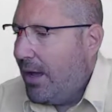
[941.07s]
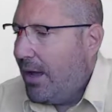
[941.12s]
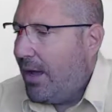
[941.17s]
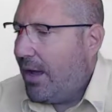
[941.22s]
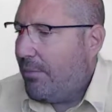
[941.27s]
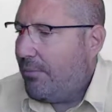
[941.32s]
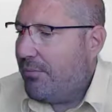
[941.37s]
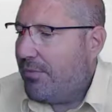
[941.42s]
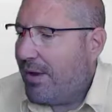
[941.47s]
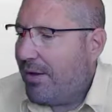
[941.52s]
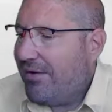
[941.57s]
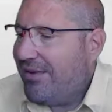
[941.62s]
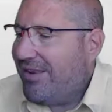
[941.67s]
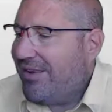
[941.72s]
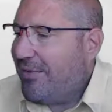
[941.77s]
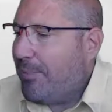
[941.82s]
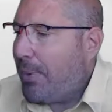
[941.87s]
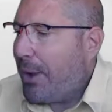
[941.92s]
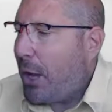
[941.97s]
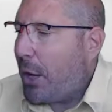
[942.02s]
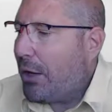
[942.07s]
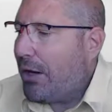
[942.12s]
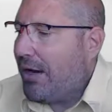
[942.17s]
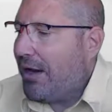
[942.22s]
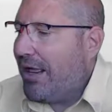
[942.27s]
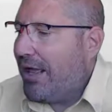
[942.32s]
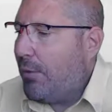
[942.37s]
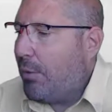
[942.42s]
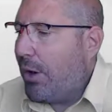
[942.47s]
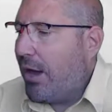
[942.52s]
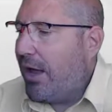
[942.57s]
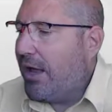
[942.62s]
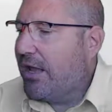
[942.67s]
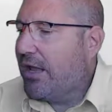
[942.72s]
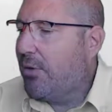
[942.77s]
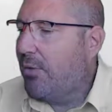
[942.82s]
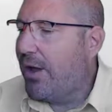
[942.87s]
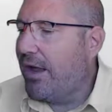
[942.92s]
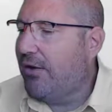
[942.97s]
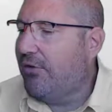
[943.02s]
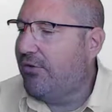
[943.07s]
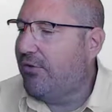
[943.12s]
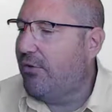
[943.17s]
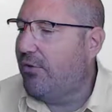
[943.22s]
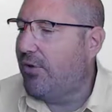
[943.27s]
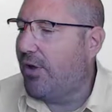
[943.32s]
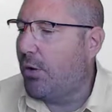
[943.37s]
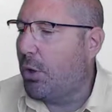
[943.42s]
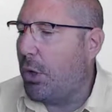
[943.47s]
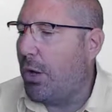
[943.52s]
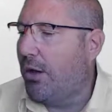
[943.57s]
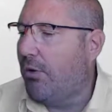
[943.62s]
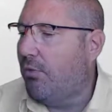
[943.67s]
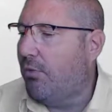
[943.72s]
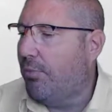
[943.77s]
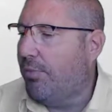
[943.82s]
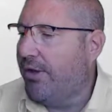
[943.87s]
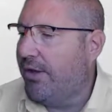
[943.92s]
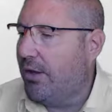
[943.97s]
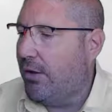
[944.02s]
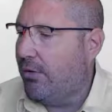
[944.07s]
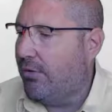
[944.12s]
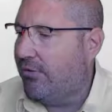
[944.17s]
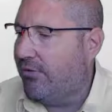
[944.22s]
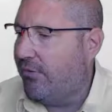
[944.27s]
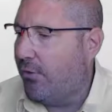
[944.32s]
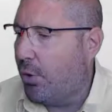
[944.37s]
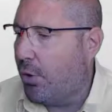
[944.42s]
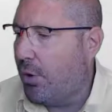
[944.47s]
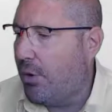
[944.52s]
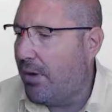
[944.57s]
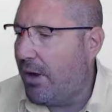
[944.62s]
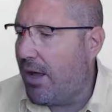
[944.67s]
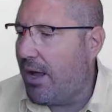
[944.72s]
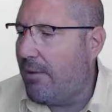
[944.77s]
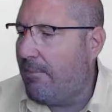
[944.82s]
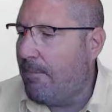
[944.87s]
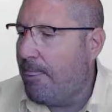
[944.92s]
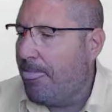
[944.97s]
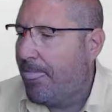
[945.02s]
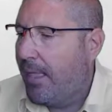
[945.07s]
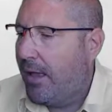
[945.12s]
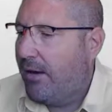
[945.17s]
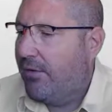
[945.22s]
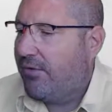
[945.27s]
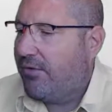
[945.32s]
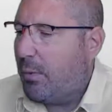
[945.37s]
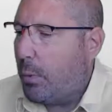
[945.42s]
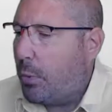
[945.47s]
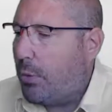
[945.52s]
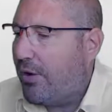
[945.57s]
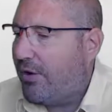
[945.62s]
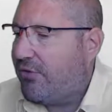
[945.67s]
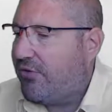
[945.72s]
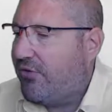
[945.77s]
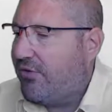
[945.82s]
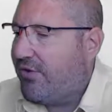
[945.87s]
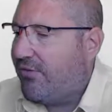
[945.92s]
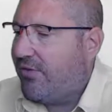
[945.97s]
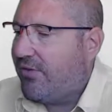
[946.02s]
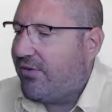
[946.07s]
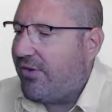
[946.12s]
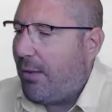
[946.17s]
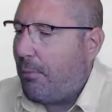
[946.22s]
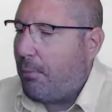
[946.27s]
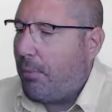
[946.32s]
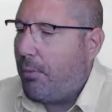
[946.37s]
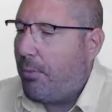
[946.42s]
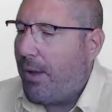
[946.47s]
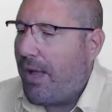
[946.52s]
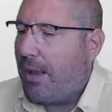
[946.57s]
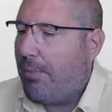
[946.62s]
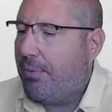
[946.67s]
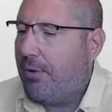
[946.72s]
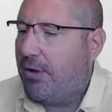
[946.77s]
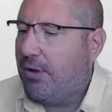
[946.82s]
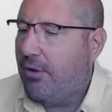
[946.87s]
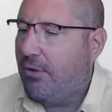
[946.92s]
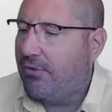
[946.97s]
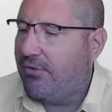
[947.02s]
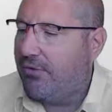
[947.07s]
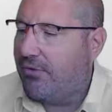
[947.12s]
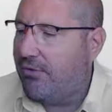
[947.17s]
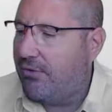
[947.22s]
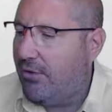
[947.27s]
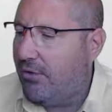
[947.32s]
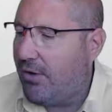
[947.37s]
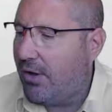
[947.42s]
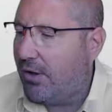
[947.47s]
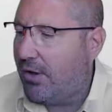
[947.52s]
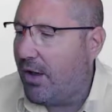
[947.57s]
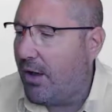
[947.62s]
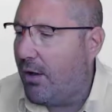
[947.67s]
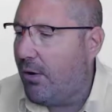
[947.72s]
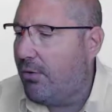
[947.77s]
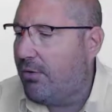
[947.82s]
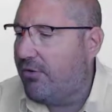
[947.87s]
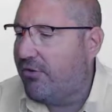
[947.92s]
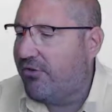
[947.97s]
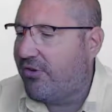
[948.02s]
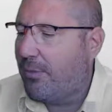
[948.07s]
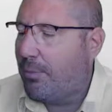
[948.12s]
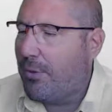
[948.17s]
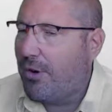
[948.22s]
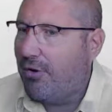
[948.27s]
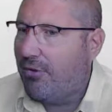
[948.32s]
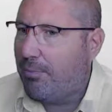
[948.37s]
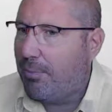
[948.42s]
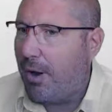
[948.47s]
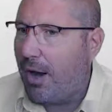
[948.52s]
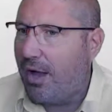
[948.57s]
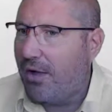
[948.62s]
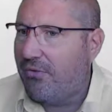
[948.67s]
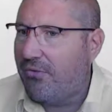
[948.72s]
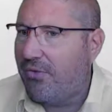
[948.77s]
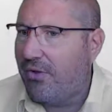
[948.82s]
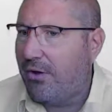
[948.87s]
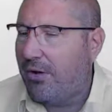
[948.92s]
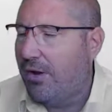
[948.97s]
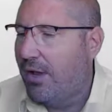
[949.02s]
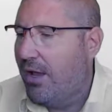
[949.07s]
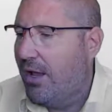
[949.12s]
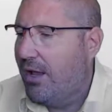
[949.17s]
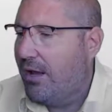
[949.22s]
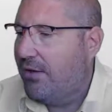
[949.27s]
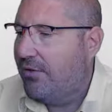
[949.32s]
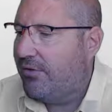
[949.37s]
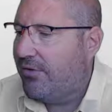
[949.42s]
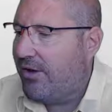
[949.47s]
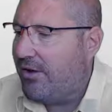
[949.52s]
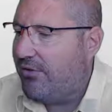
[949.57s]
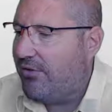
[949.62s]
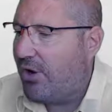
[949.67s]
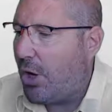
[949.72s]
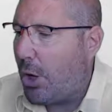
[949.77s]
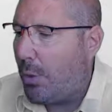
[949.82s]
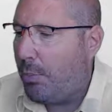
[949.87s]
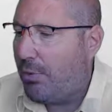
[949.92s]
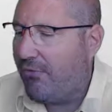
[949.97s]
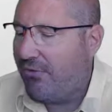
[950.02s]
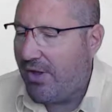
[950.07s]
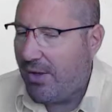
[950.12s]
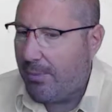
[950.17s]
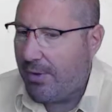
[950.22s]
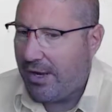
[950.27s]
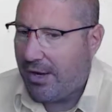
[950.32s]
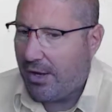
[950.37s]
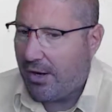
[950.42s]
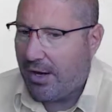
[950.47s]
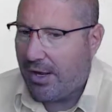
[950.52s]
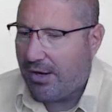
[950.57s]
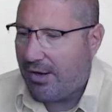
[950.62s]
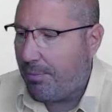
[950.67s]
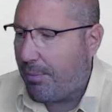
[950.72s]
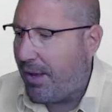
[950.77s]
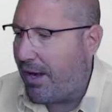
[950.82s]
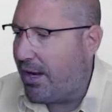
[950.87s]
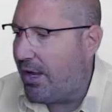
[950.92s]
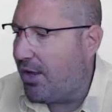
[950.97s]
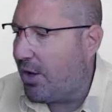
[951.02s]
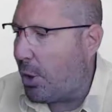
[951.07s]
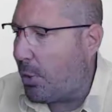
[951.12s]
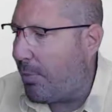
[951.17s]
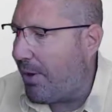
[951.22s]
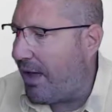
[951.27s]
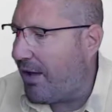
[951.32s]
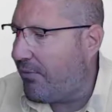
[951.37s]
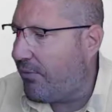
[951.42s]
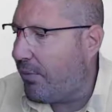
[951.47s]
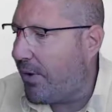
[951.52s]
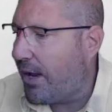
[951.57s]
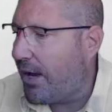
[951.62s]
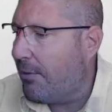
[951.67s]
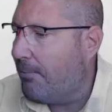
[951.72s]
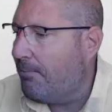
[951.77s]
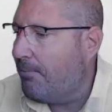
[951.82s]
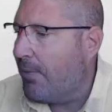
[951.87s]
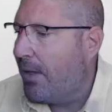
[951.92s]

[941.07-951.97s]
Now it is a bit unclear what AQA's pseudocode will be used for. Some questions in the sample paper use the pseudocode and some use Python, C# or VB.NET, depending on the pathway.